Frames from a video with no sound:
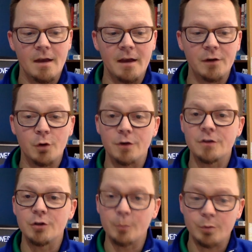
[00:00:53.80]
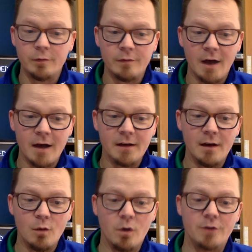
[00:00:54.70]
In order to provide
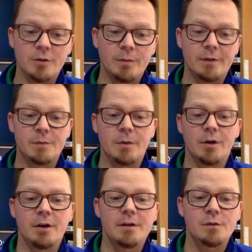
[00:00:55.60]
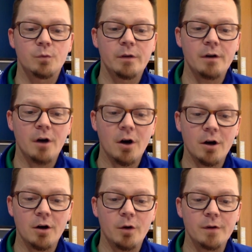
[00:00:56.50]
a worship experience, we are
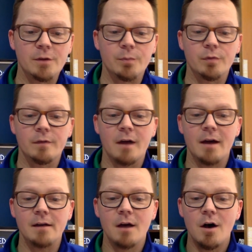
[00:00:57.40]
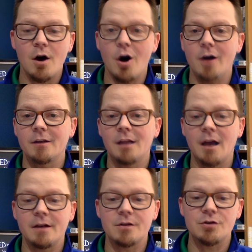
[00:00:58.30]
going to provide
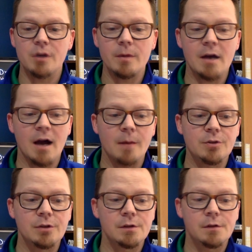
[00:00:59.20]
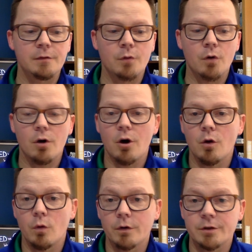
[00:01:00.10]
online streaming options for our
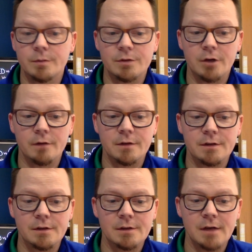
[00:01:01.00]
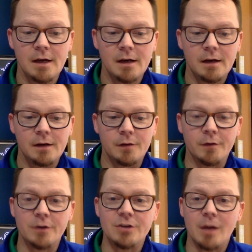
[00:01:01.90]
worship services. The
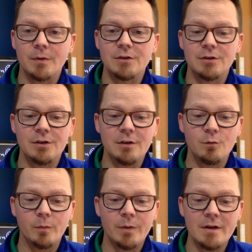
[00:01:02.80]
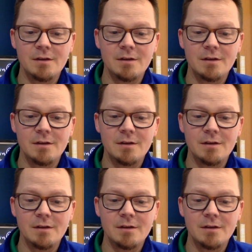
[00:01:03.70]
first opportunity will be